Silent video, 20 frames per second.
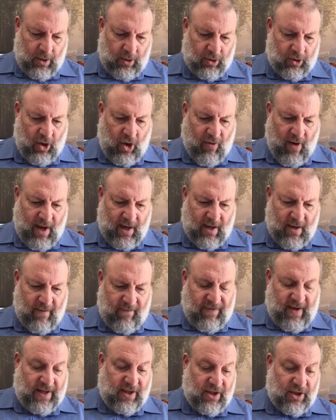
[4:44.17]
Torak
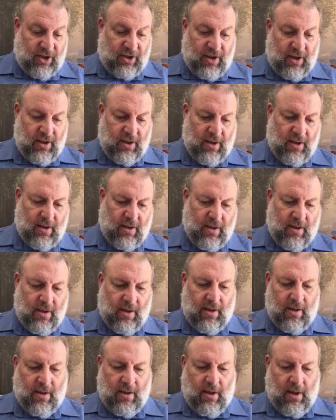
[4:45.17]
flinched.
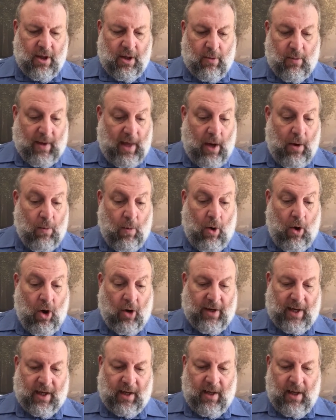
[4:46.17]
Without
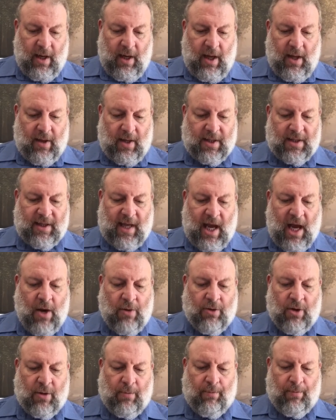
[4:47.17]
warning, the sound
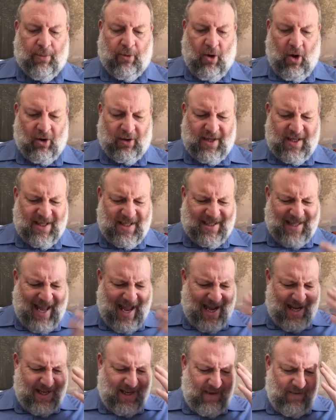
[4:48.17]
had brought a
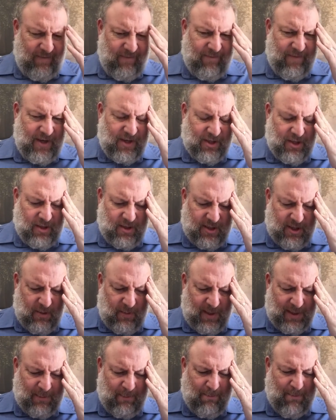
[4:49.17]
starting vision to
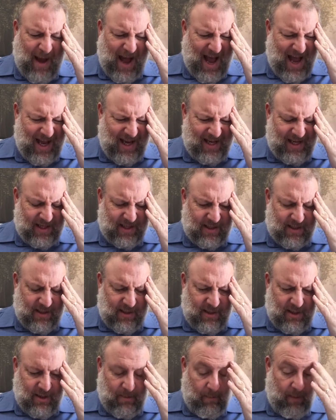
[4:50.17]
his mind.
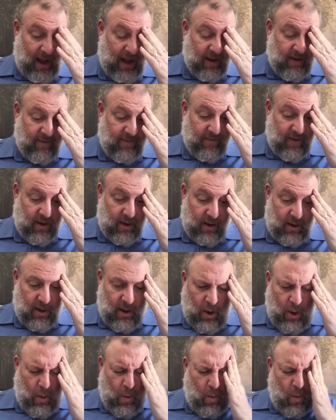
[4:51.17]
Black fur,
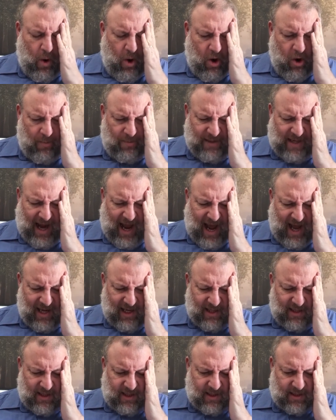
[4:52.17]
warm
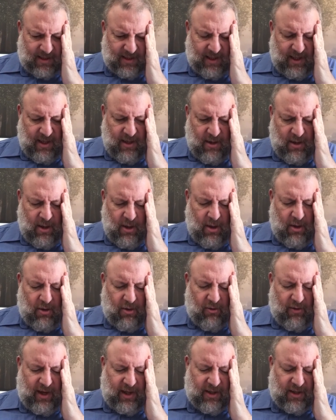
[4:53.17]
darkness,
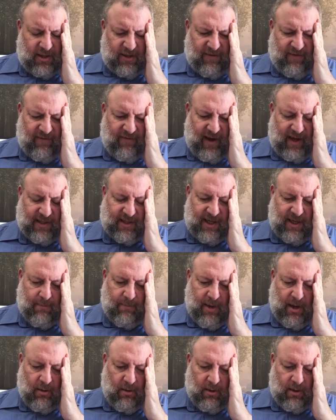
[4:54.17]
rich fatty
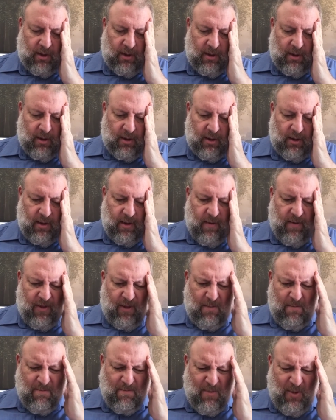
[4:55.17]
milk. The
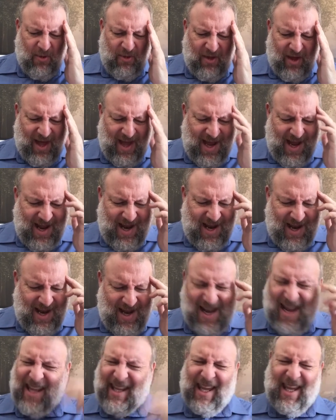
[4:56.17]
mother
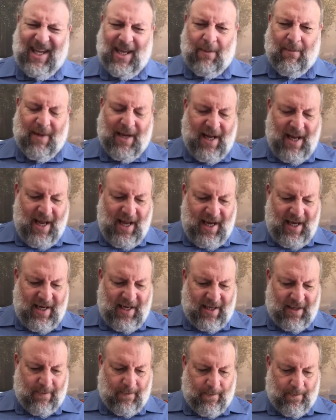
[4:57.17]
licking him
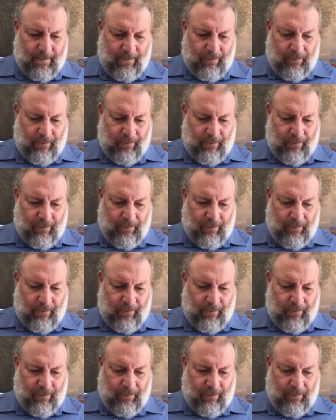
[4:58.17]
clean.